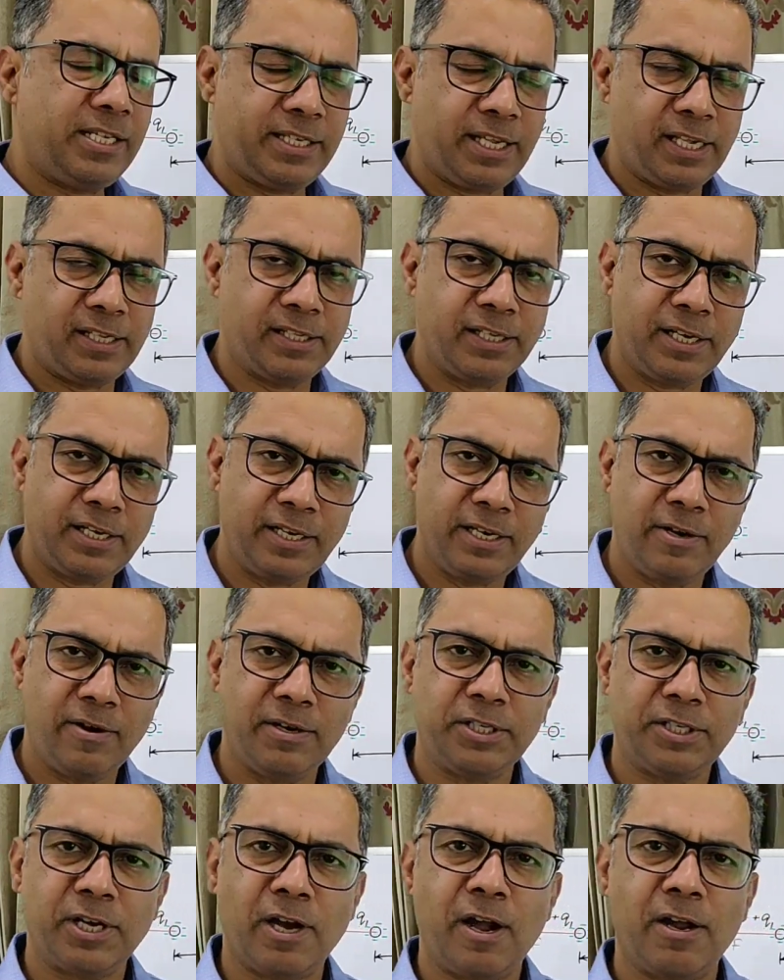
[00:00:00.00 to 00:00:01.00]
is exerted
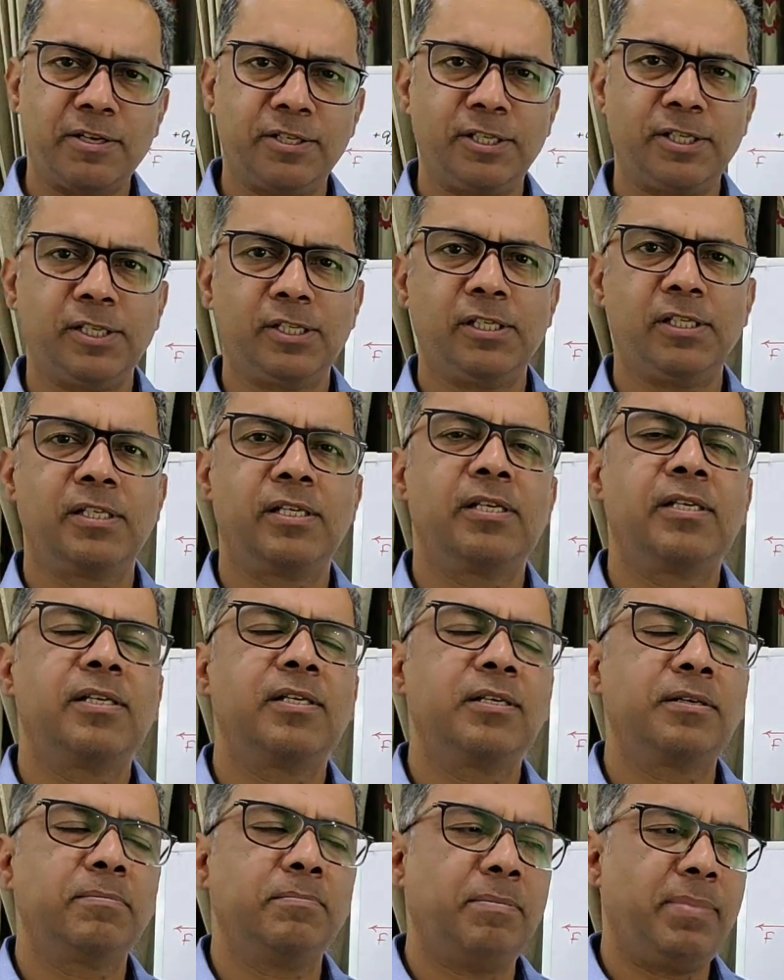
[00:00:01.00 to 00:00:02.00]
on charges
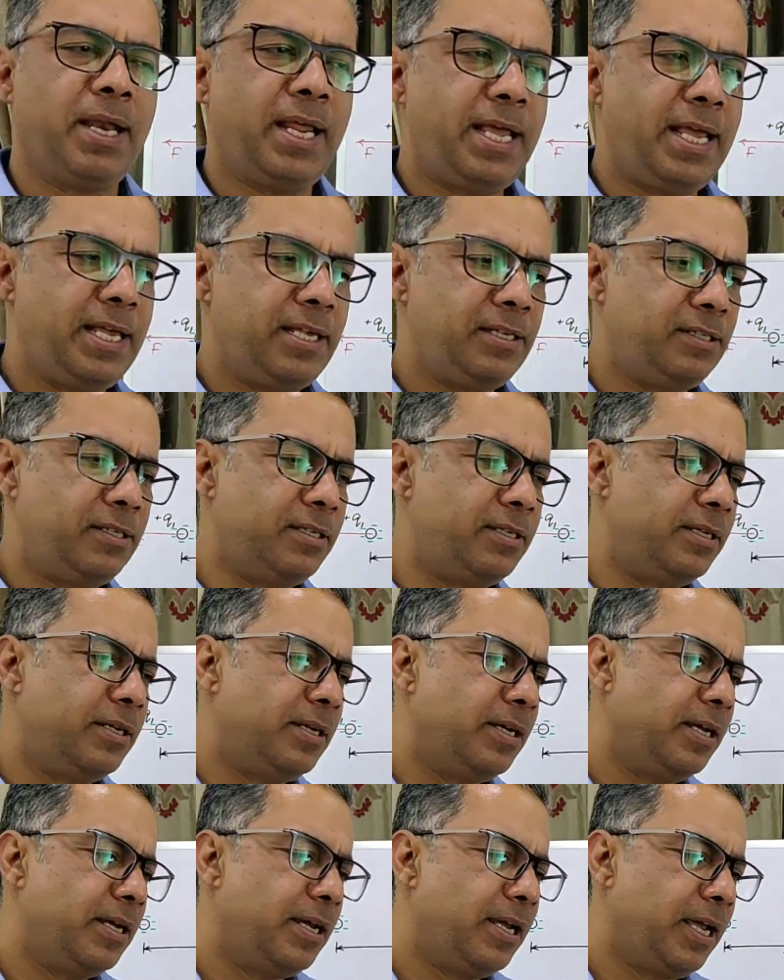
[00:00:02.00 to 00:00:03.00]
placed
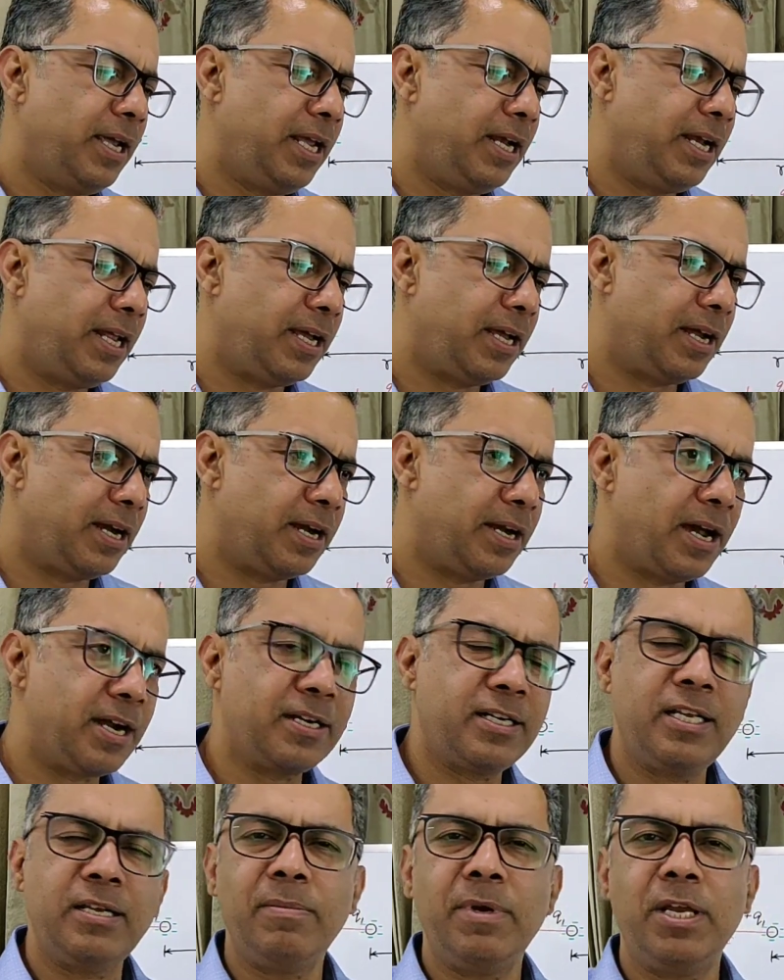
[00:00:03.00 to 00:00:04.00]
in a
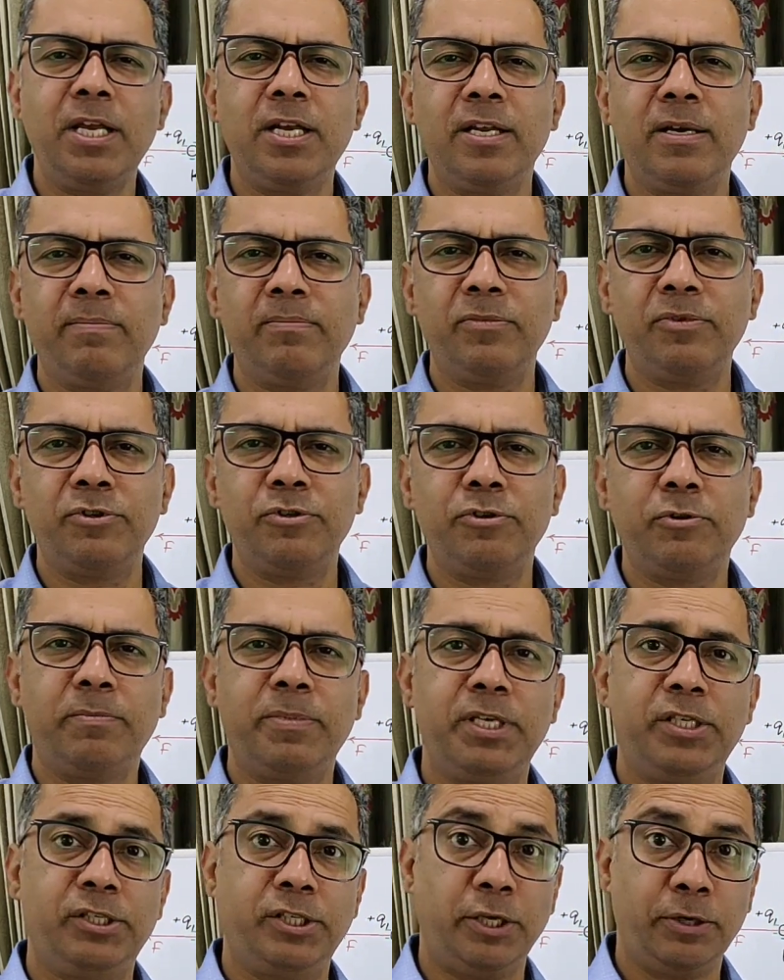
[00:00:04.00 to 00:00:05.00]
conducting medium
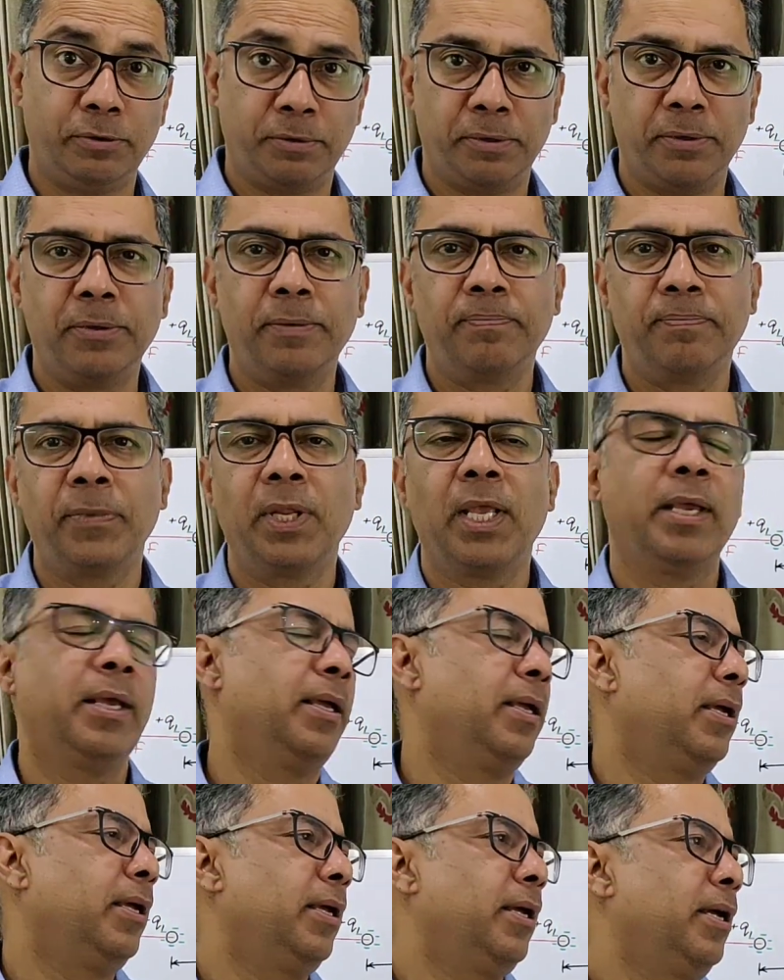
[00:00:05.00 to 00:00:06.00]
should be 0.
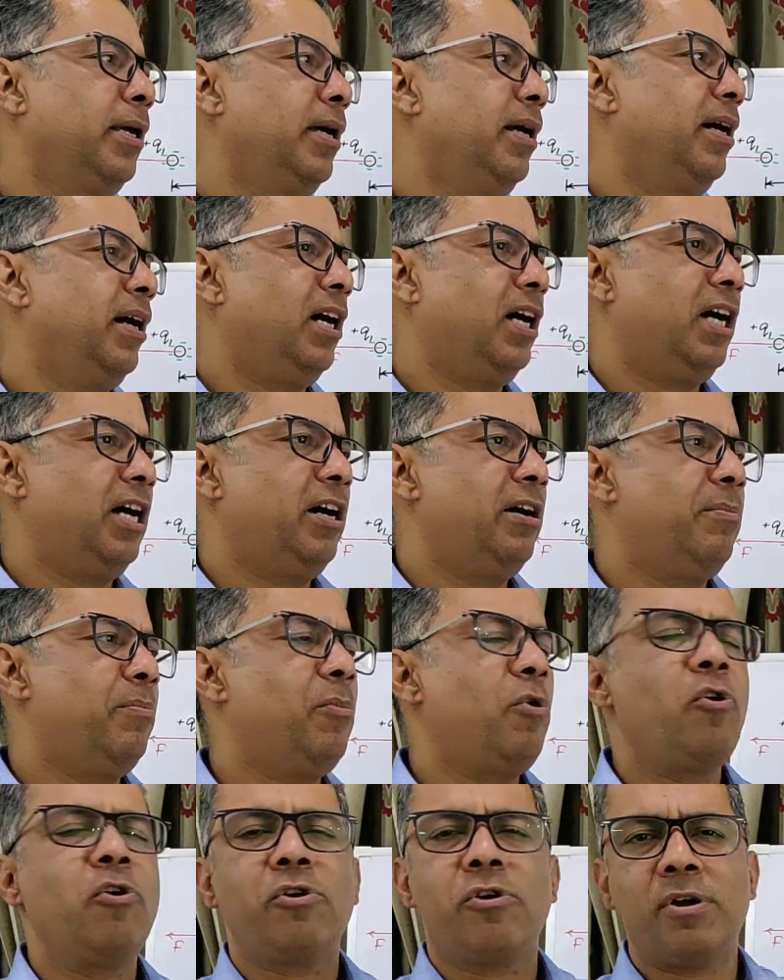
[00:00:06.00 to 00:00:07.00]

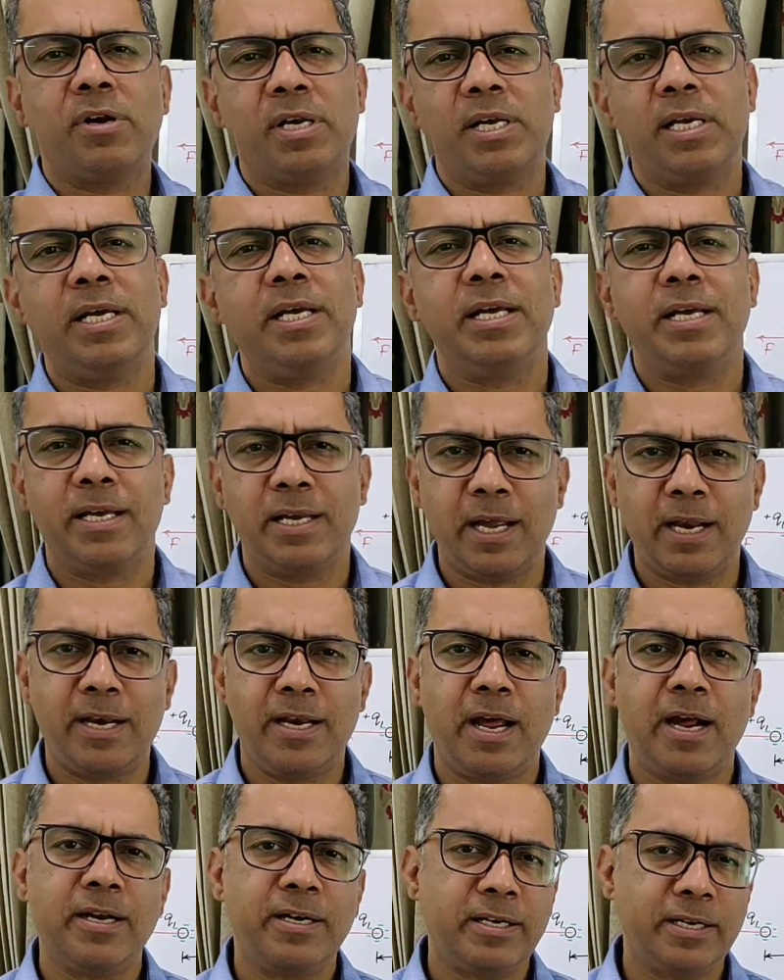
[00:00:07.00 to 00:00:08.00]
More on
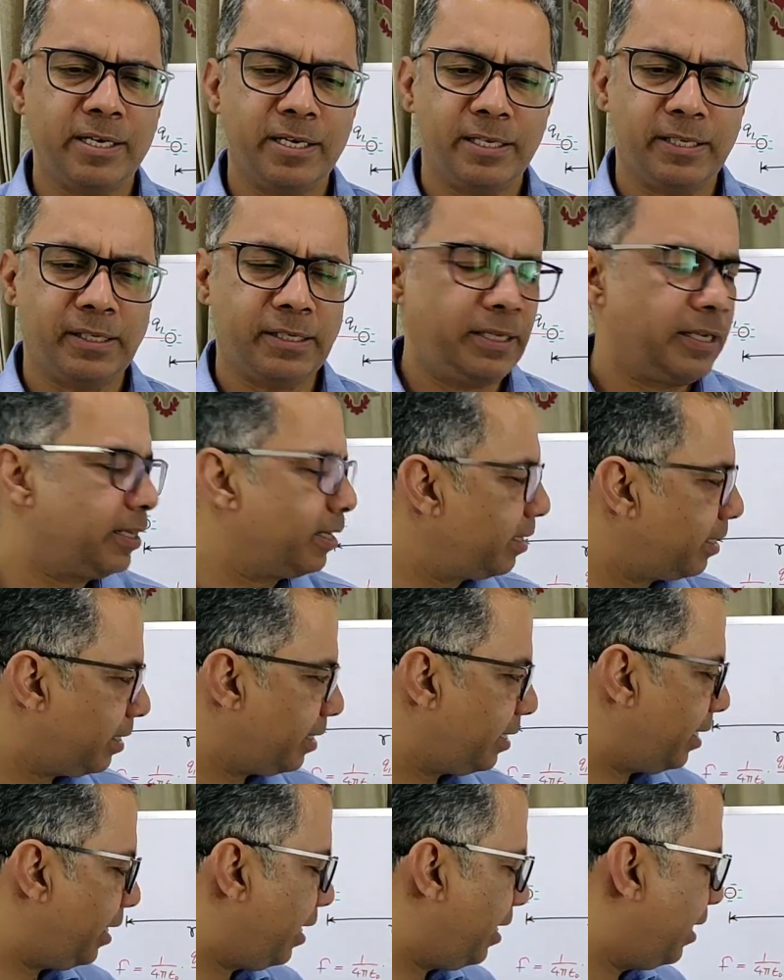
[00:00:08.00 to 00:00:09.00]
conductors
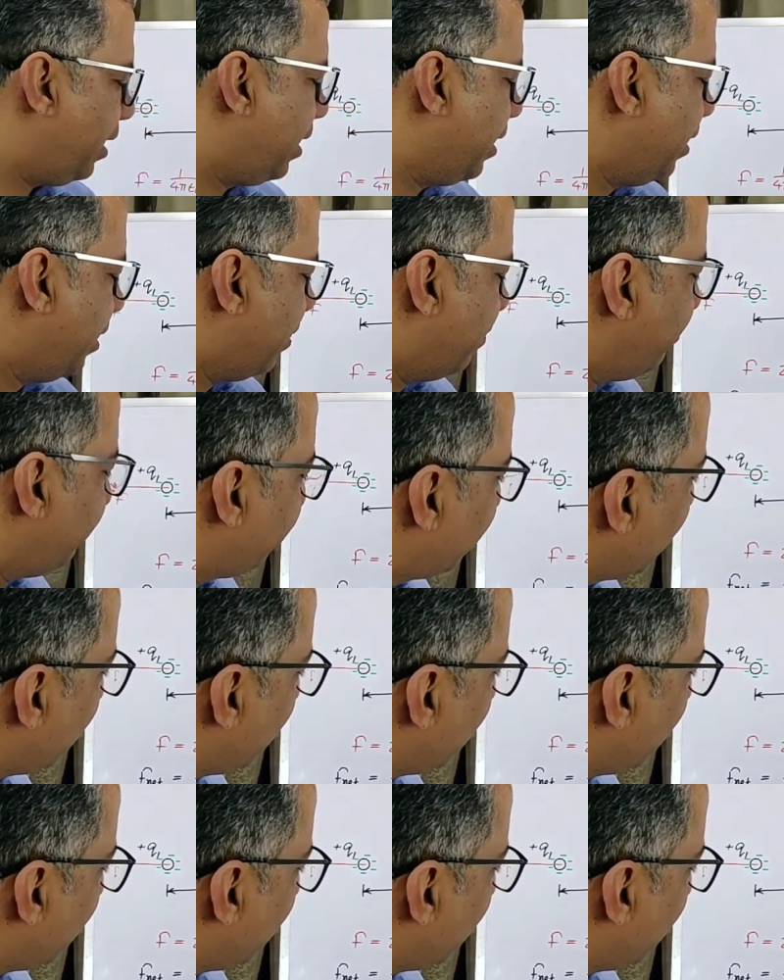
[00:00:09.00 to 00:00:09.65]
in